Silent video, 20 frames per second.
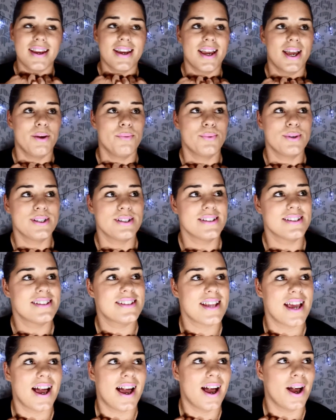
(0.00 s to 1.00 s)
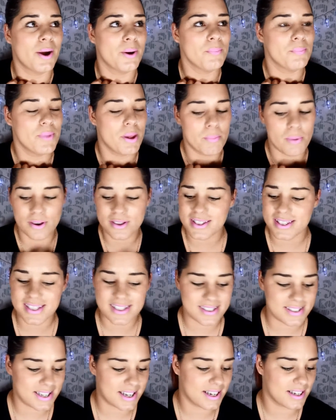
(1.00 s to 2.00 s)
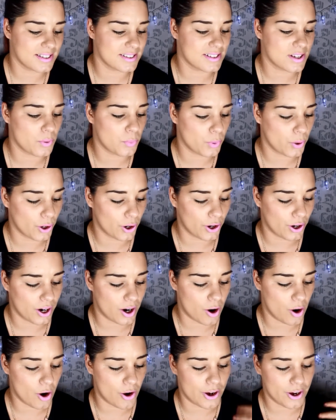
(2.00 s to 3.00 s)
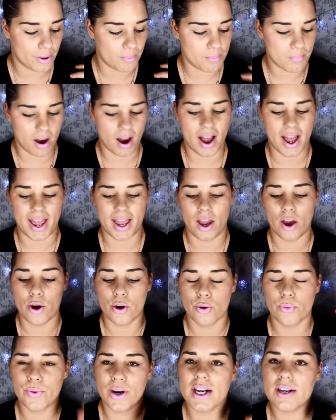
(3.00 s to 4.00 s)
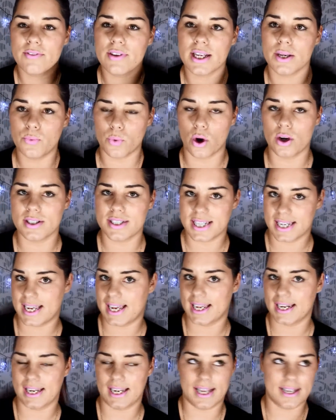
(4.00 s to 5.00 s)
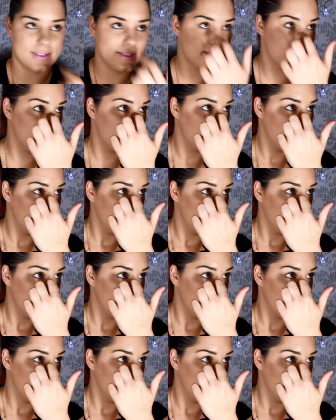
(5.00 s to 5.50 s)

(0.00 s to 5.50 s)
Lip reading: It was, most of these things were on my really want to get list